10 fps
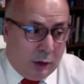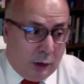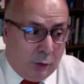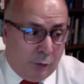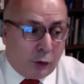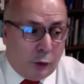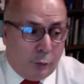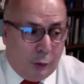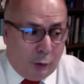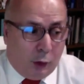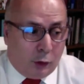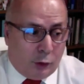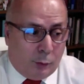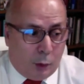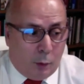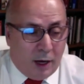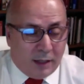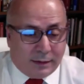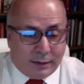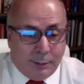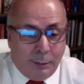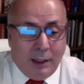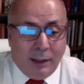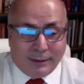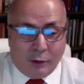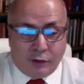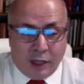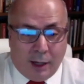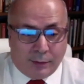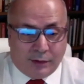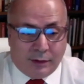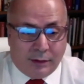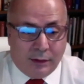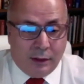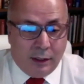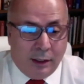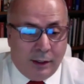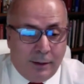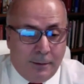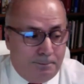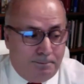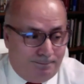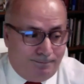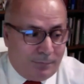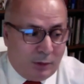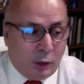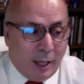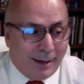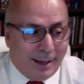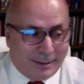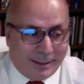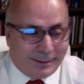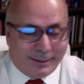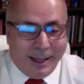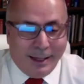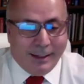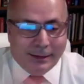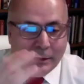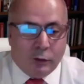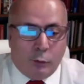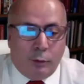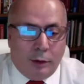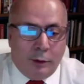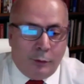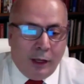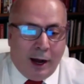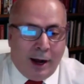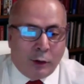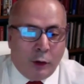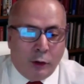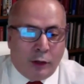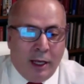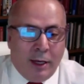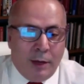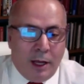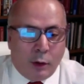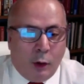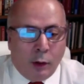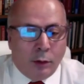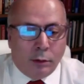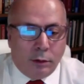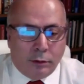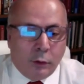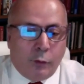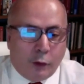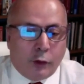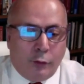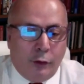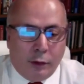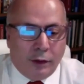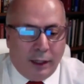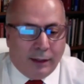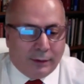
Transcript: Fossil fuel also provides millions of jobs. You cannot just say we are going to eliminate all the fossil fuel needs.